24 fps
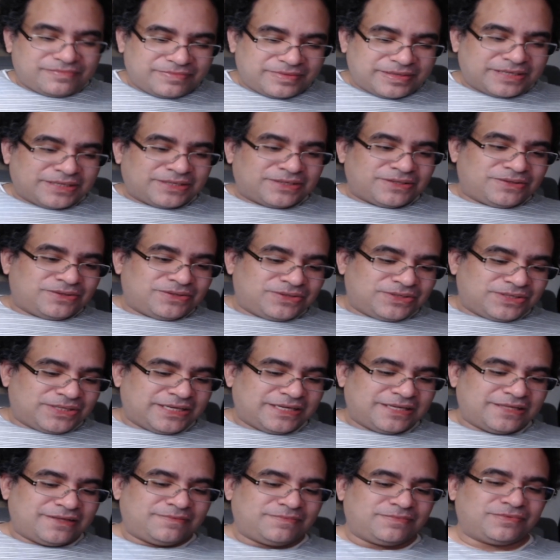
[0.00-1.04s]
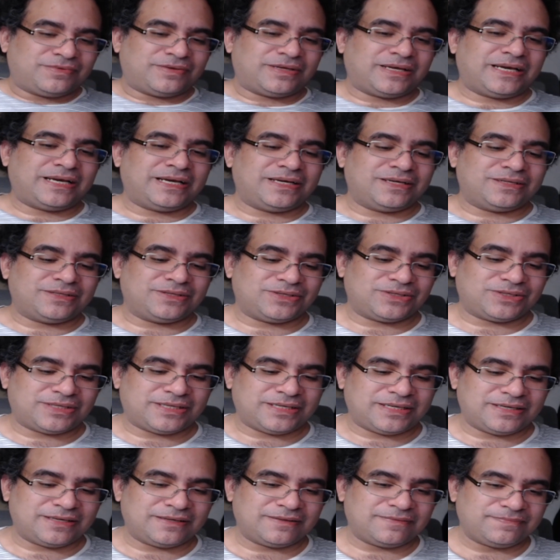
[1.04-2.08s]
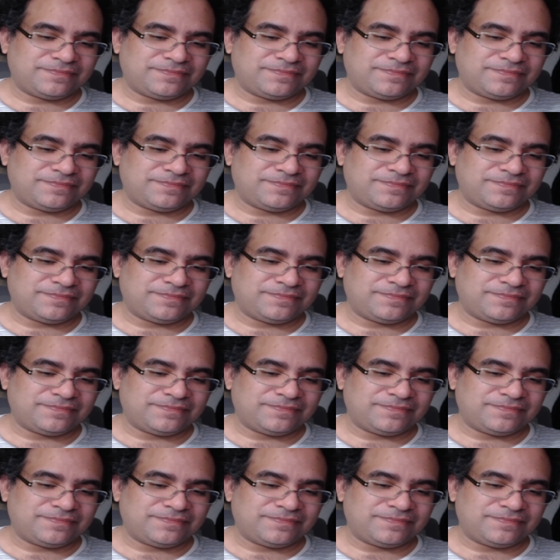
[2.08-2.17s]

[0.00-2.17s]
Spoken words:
That's understandable. I understand.